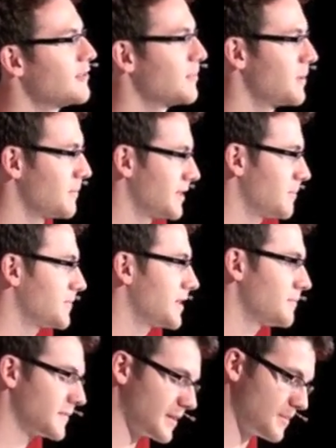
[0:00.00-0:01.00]
crippling
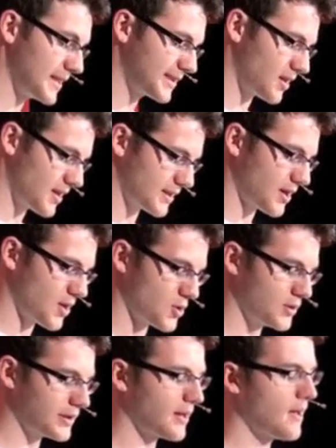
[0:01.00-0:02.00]
symptoms,
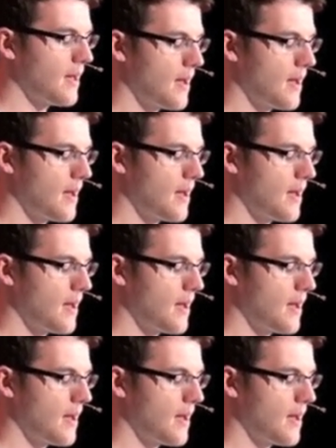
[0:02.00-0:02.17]
misdiagnosed,